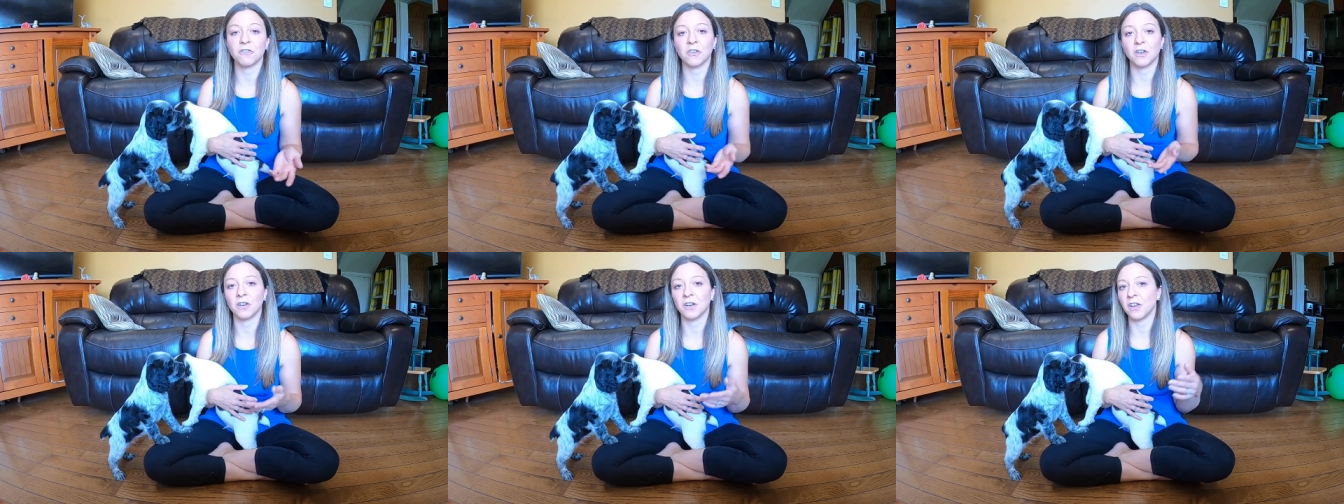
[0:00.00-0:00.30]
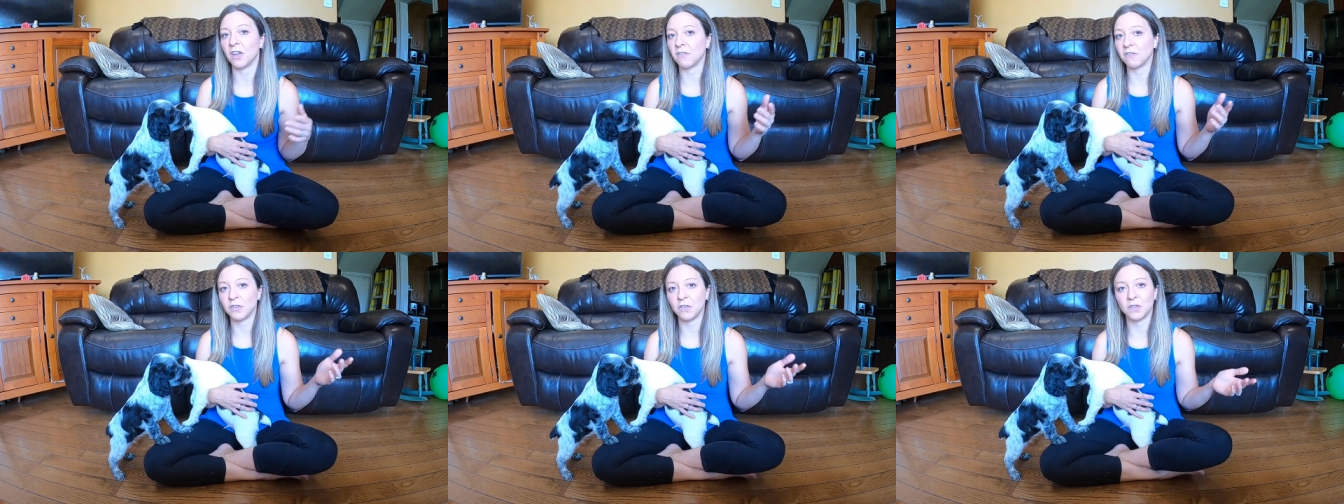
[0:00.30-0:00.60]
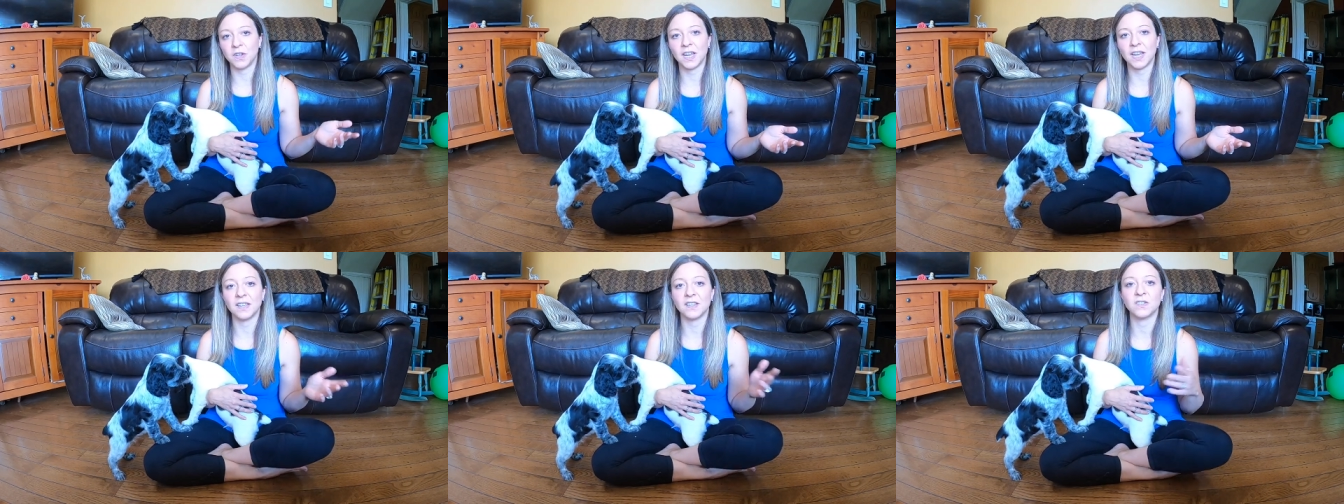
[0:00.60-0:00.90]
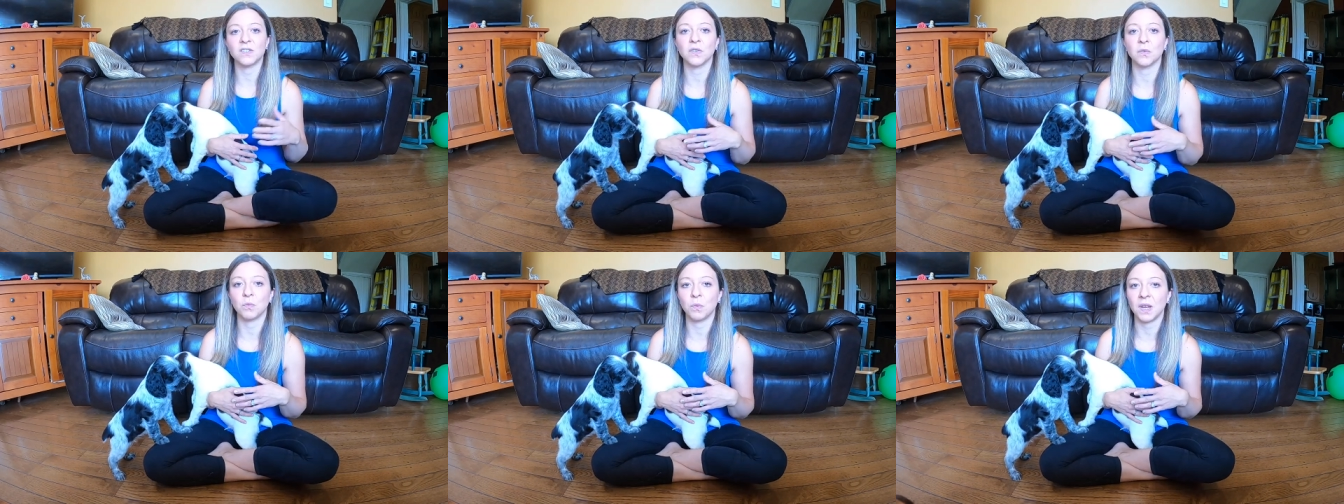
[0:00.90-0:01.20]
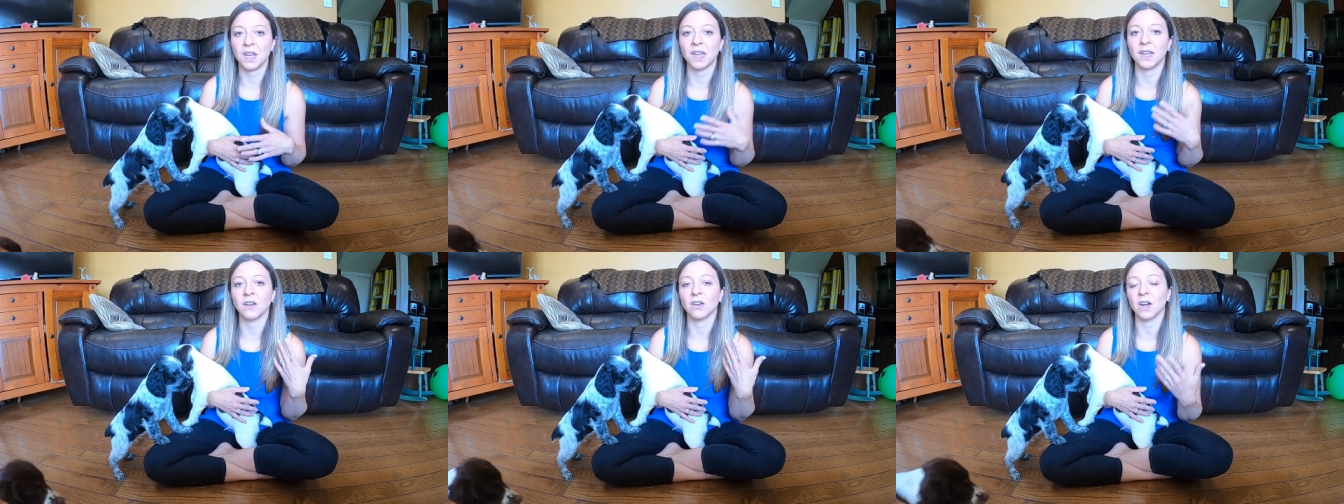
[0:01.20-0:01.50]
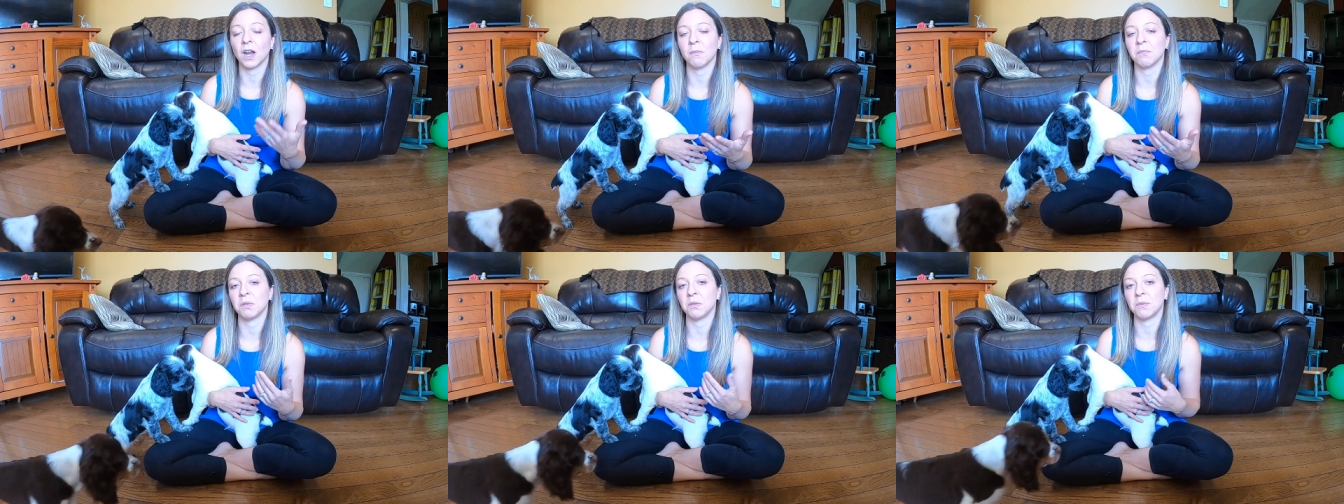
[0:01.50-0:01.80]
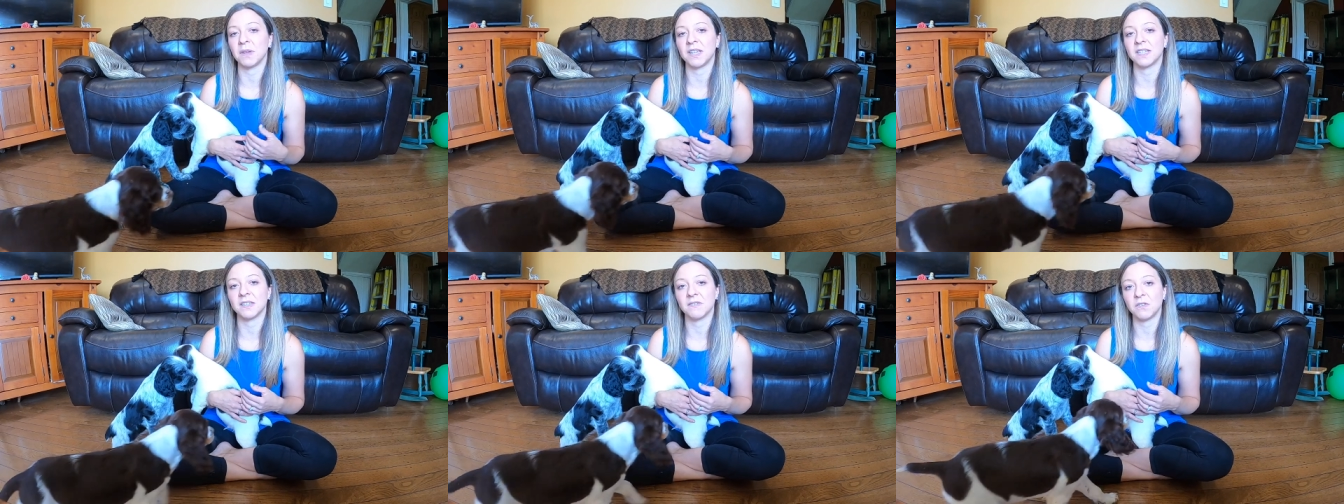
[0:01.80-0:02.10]
for a few days, a week, a couple
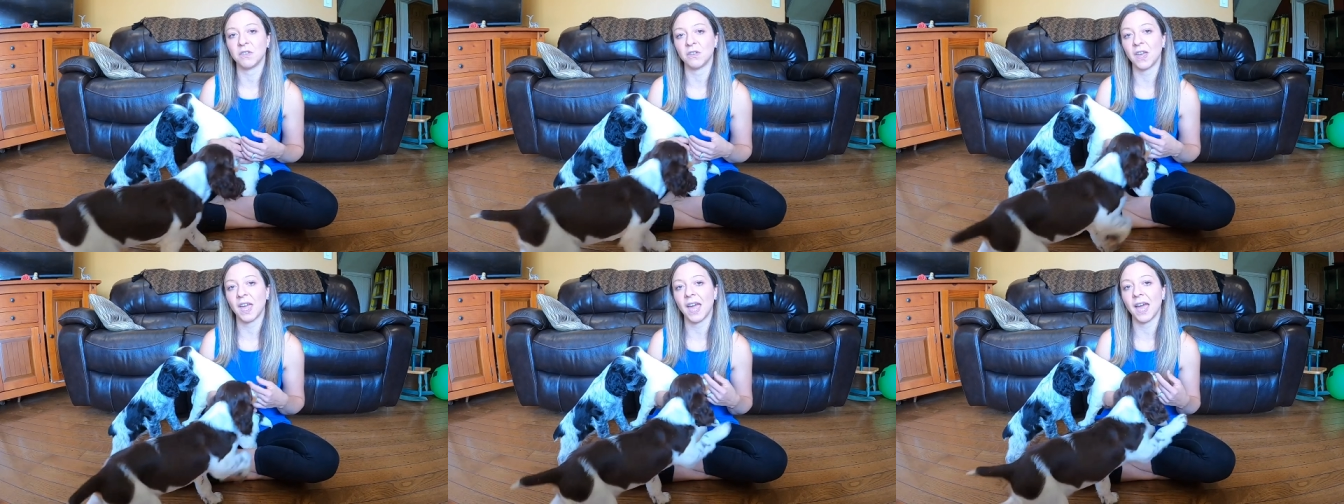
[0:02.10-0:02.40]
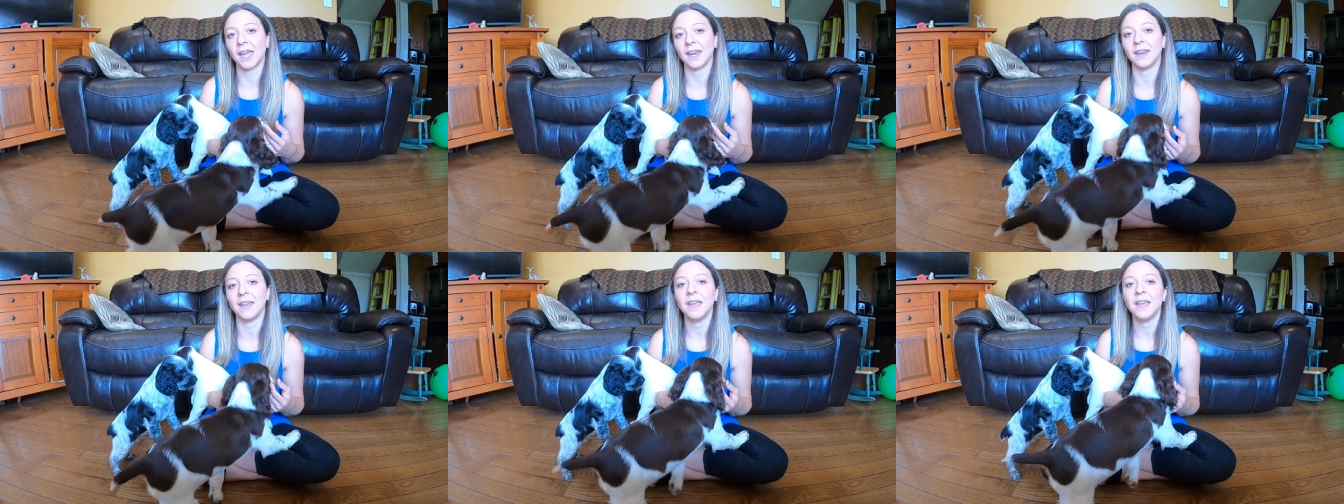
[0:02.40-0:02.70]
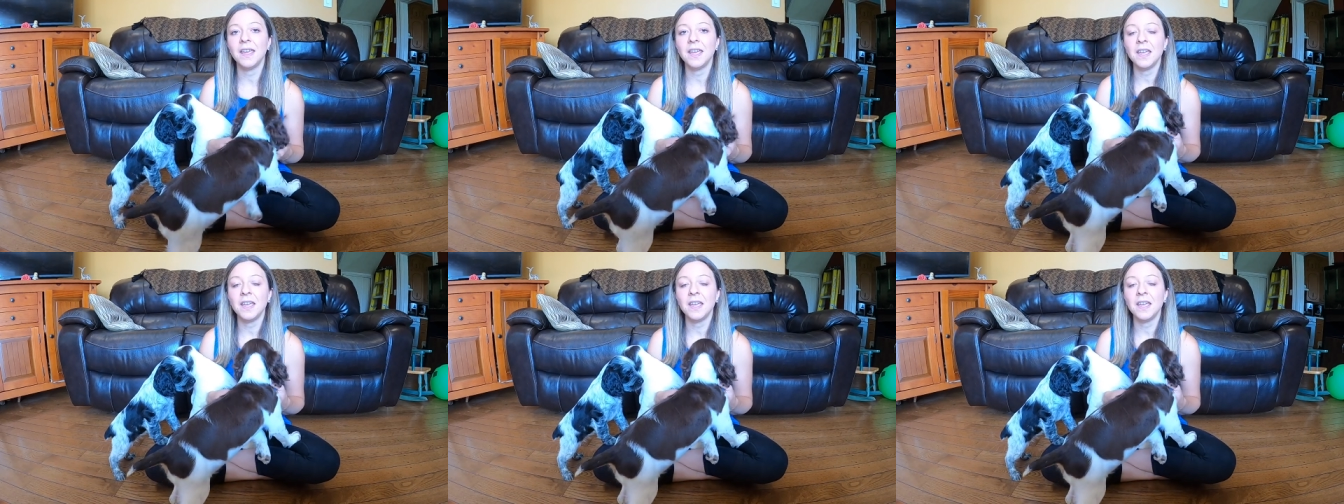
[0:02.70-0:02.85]
of weeks if you can.